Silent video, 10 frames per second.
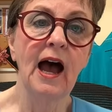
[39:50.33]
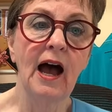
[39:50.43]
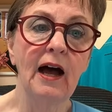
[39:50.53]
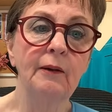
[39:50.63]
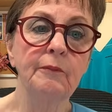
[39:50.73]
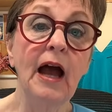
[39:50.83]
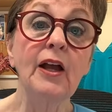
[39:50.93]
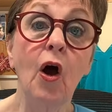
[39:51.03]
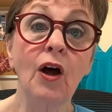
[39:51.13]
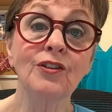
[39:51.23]

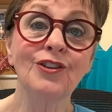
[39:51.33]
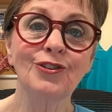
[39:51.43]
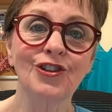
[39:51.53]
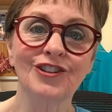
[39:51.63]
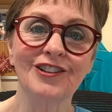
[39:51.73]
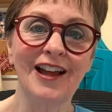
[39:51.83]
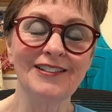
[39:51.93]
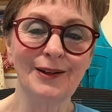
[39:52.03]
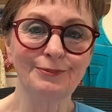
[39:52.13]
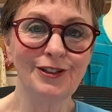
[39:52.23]
I also just
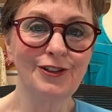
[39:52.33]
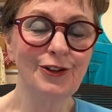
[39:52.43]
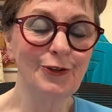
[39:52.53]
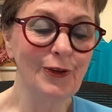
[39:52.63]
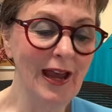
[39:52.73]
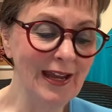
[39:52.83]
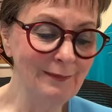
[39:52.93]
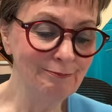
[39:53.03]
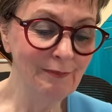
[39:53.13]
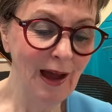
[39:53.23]
signed up to do
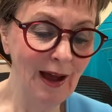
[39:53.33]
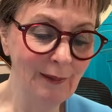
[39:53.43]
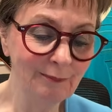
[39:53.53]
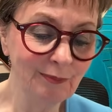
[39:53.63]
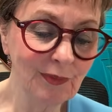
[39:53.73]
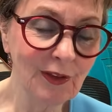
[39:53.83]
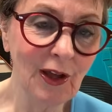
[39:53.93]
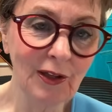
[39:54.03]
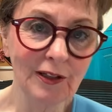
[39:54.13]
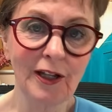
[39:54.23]
a
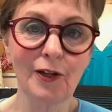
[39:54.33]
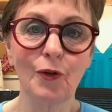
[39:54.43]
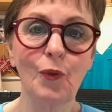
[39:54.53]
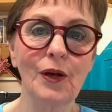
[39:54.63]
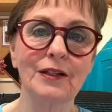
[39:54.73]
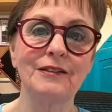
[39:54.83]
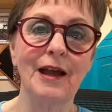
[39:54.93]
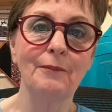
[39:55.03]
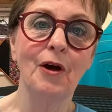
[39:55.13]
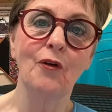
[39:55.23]
little quick
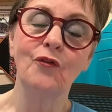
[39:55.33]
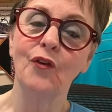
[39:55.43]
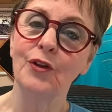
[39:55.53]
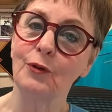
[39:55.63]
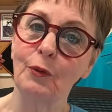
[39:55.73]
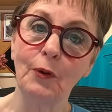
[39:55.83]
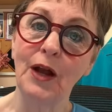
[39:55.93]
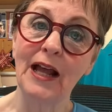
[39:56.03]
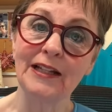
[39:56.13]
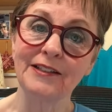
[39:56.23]
demo for the Rhode
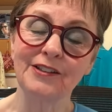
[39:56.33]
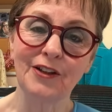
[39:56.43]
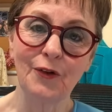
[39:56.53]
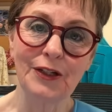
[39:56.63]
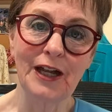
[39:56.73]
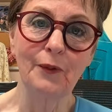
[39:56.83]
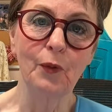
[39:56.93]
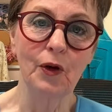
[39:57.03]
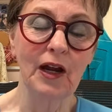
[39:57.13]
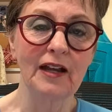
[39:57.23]
Island Sewing
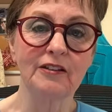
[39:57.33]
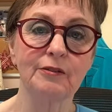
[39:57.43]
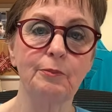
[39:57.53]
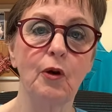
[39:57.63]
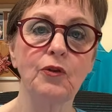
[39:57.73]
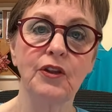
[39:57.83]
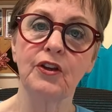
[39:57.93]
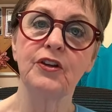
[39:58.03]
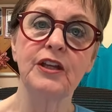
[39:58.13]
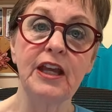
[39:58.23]
Network. I spoke
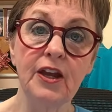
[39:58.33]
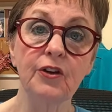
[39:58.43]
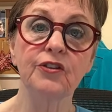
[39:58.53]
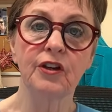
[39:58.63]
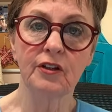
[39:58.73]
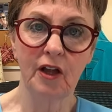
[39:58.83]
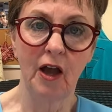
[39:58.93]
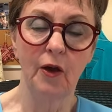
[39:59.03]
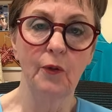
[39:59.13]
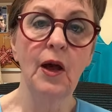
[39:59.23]
there years
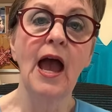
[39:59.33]
ago,